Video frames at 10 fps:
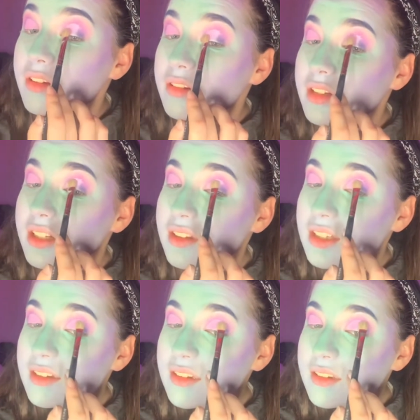like
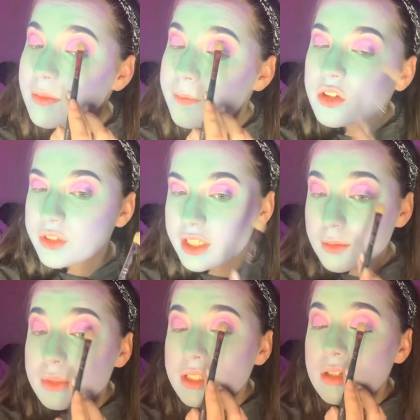this. I feel like I'm
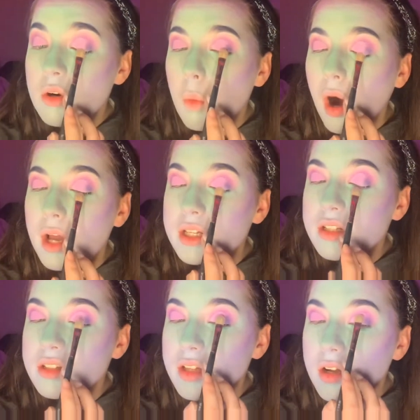being quiet
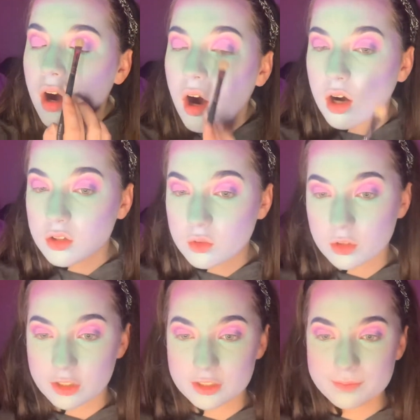and like
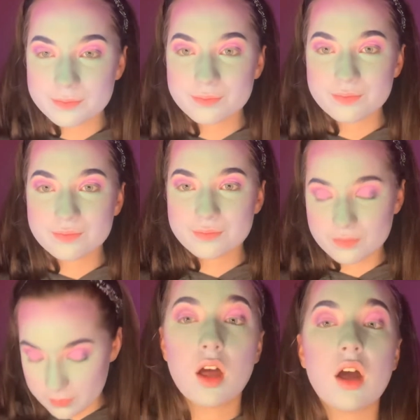awkward.
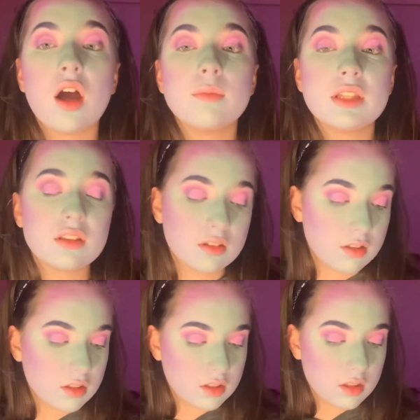I mean,
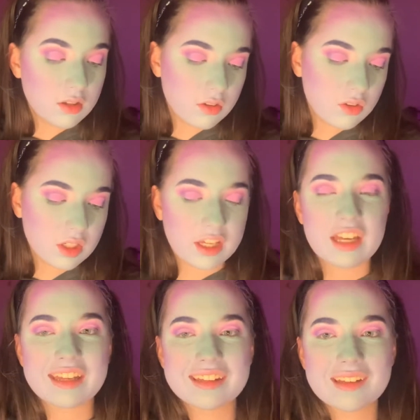it's
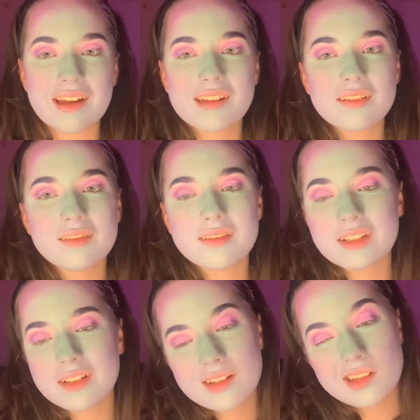okay.
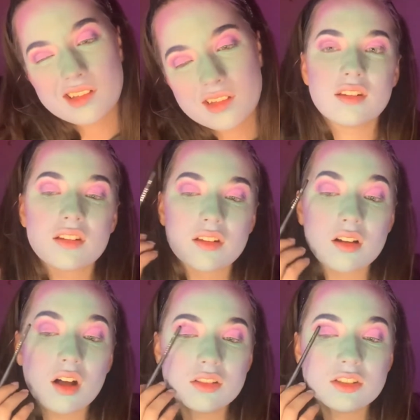The
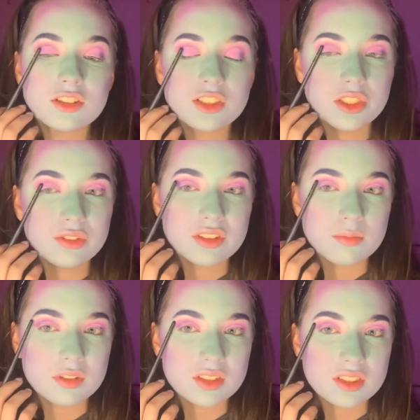color is too
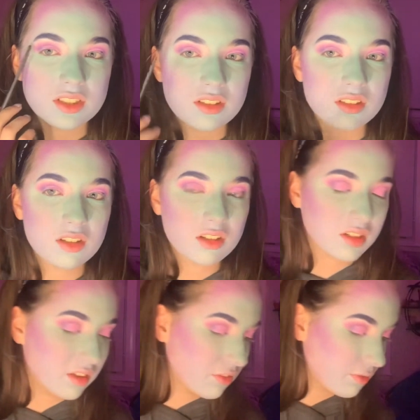similar to the
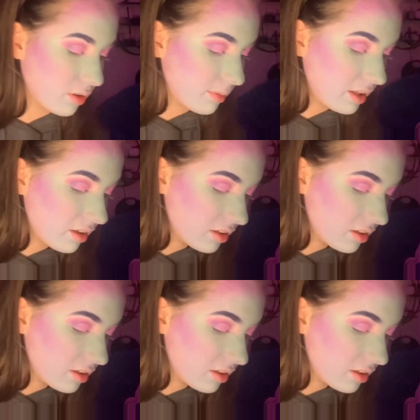crease for me.